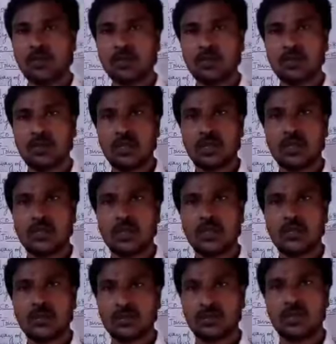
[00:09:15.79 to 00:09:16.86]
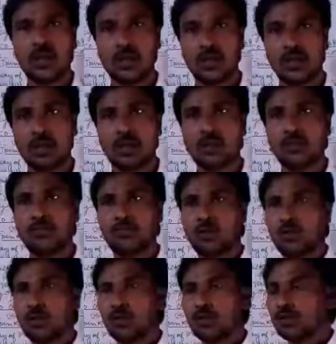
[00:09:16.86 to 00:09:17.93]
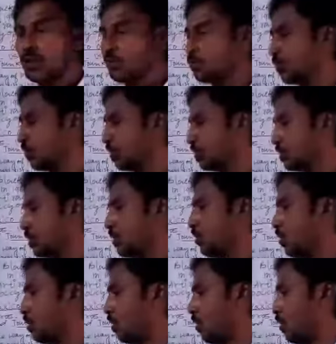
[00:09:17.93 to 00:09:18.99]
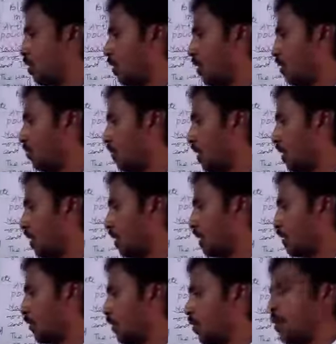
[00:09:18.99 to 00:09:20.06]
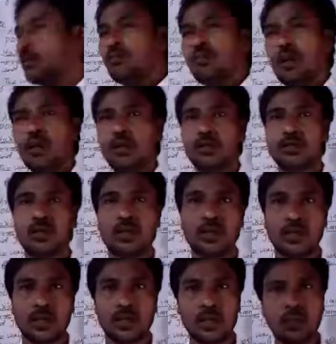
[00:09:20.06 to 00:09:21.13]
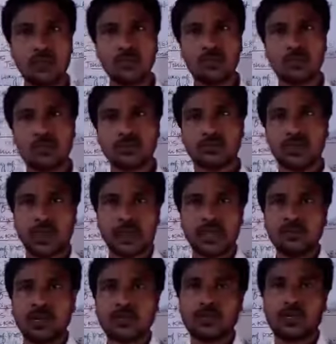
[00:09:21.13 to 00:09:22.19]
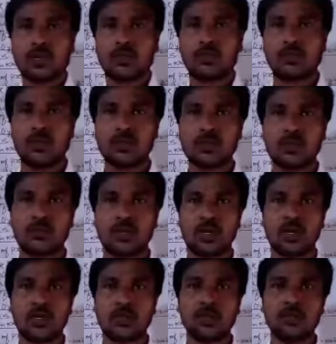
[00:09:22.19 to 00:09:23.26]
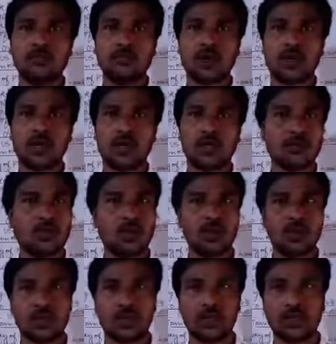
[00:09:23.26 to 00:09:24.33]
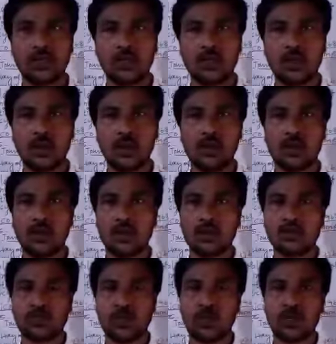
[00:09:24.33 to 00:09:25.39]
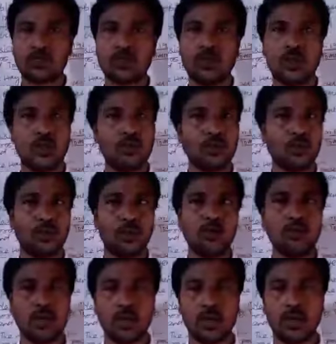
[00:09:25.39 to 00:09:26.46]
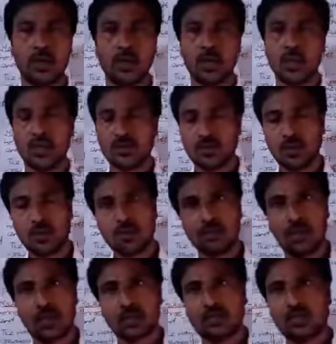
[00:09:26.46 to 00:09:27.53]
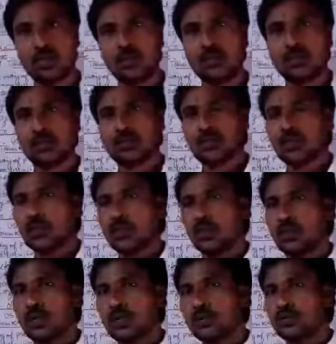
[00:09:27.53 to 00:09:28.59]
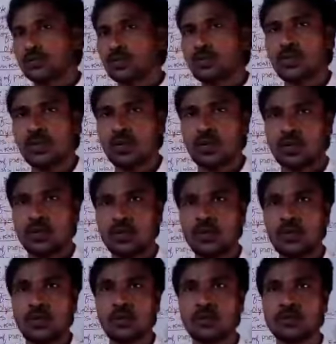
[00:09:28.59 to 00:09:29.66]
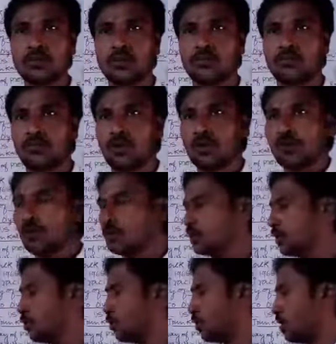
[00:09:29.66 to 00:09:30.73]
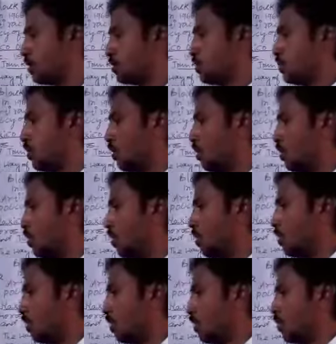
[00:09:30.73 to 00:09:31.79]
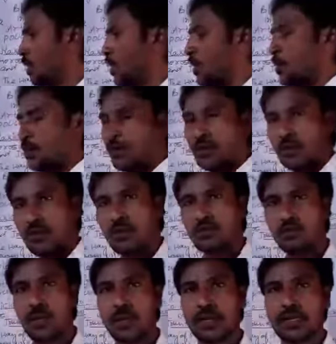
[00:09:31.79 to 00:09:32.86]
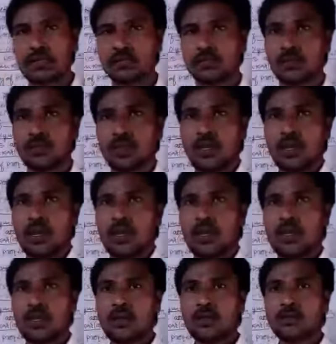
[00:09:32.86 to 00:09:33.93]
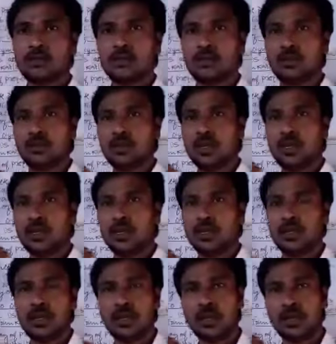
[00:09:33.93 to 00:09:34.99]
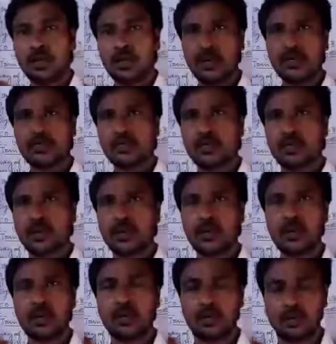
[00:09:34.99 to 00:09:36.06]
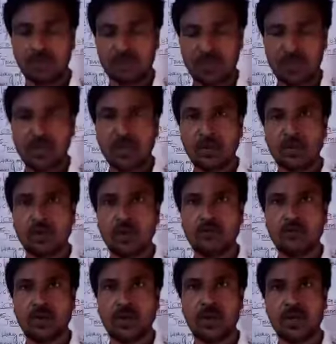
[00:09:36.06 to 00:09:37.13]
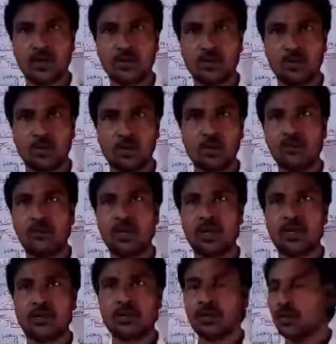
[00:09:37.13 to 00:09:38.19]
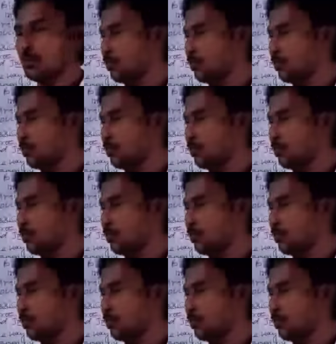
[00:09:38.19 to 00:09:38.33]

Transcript: Luther King Jr., he followed the policy of non-violence. He was very much influenced by the Mahatma Gandhi, his policy of non-violence. So Martin Luther King Jr., he also followed the policy of non-violence, and they led many non-violent movement.